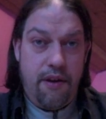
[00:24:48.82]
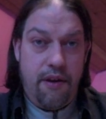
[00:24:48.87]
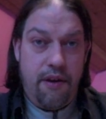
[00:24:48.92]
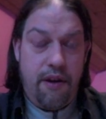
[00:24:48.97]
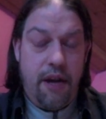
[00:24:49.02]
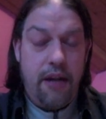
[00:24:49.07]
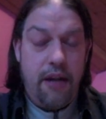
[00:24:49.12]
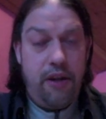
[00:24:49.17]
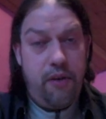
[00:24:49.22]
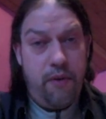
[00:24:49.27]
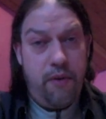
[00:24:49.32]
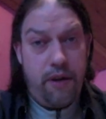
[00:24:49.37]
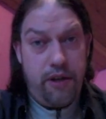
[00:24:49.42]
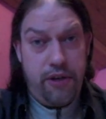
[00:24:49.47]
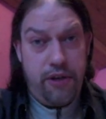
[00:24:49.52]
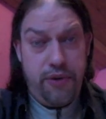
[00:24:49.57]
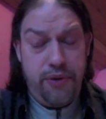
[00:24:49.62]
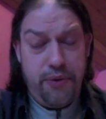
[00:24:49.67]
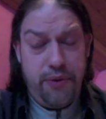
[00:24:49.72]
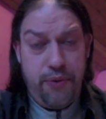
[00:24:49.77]
and you are
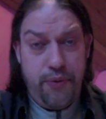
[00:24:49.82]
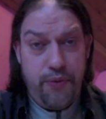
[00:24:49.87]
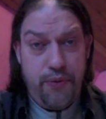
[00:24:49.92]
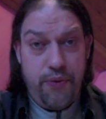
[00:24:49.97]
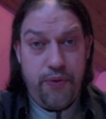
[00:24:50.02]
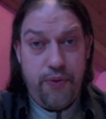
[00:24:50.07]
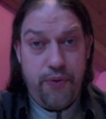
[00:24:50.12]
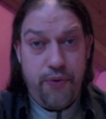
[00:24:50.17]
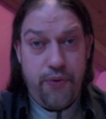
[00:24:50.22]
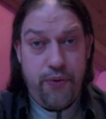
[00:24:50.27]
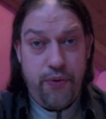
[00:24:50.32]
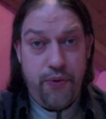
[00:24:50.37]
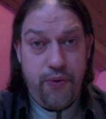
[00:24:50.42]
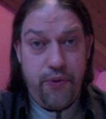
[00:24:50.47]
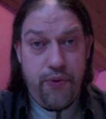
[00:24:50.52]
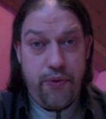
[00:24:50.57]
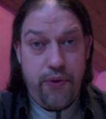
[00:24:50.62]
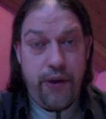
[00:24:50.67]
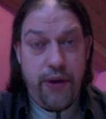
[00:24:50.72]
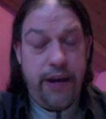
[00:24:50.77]
too,
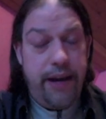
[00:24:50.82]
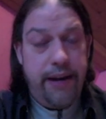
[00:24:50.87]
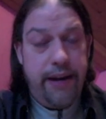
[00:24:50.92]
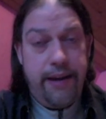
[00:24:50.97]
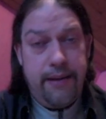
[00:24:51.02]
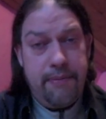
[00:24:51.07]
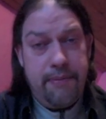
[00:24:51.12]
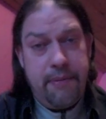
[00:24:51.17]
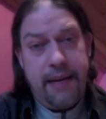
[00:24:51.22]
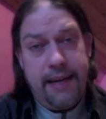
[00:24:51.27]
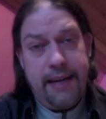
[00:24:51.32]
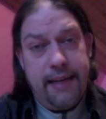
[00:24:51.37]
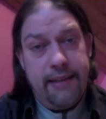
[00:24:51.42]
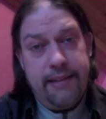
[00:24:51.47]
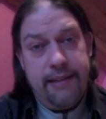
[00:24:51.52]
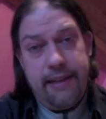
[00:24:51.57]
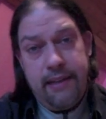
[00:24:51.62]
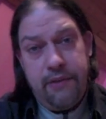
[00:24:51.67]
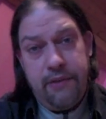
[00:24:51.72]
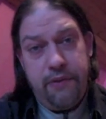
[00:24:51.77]
it doesn't make any
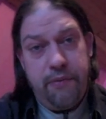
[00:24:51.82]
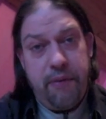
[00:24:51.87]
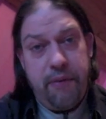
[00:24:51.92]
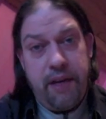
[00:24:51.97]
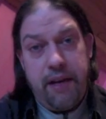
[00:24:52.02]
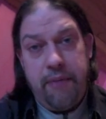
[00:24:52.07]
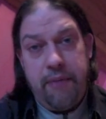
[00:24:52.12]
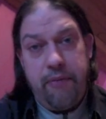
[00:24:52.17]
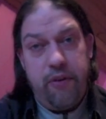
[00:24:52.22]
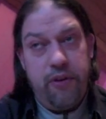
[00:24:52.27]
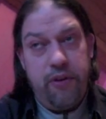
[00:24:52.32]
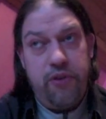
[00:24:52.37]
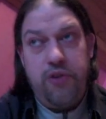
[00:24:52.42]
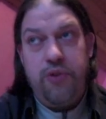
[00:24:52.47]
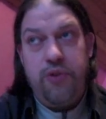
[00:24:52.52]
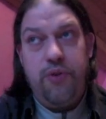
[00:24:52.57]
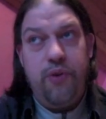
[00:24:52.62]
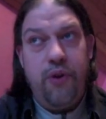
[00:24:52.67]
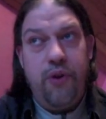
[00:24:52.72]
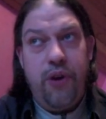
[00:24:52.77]
sense for me anymore
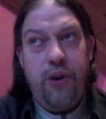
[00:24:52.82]
to